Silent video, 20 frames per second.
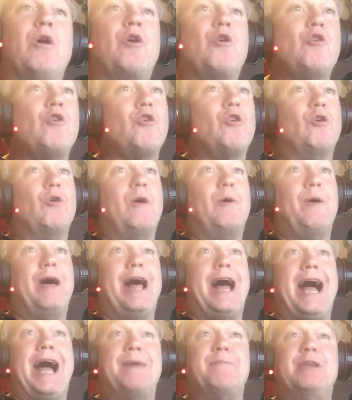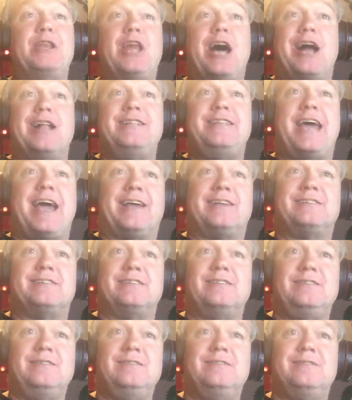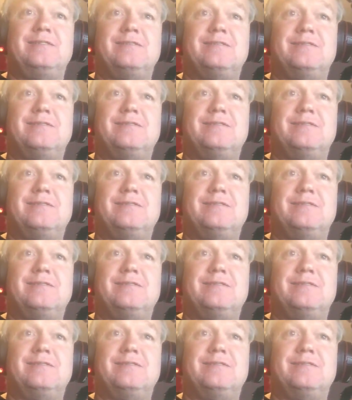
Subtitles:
Well, cool. Well, I'm a non-Texan.